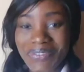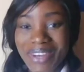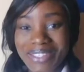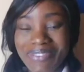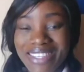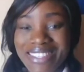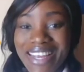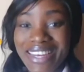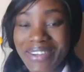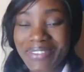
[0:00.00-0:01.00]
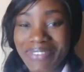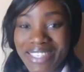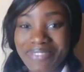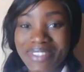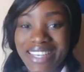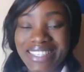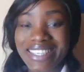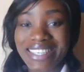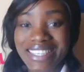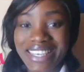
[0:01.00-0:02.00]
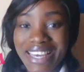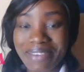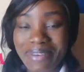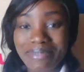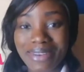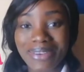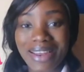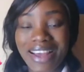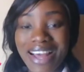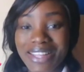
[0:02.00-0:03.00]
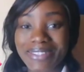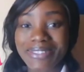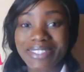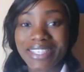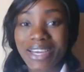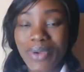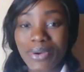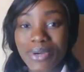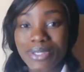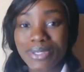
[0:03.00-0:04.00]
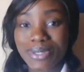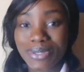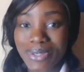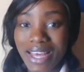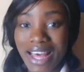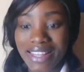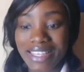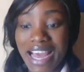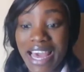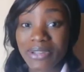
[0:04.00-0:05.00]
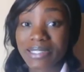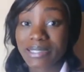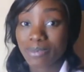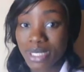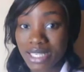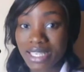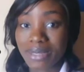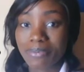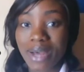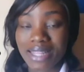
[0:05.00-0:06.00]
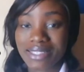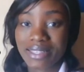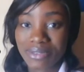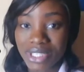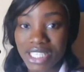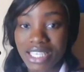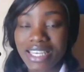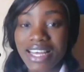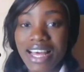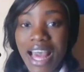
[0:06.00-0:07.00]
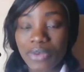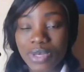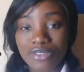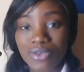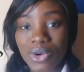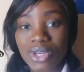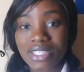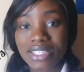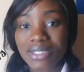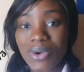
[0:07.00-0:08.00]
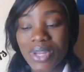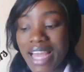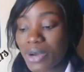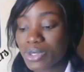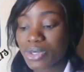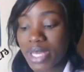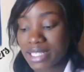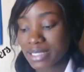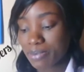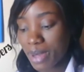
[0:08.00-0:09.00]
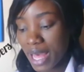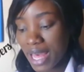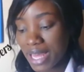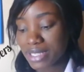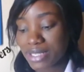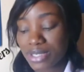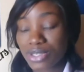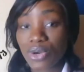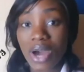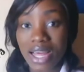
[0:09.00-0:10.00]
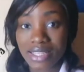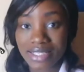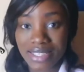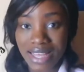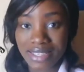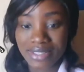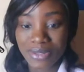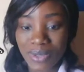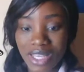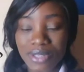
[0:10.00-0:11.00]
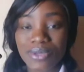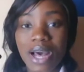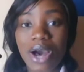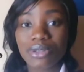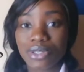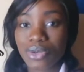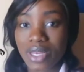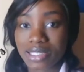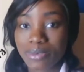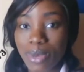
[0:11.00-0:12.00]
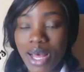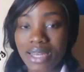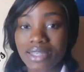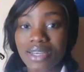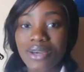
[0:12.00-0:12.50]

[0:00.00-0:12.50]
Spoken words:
back to my channel. My name is adenikembabalola, and today we're going to look at the IELTS Speaking Part 3, and we're focusing on how to expand your answers. Okay, so how do you expand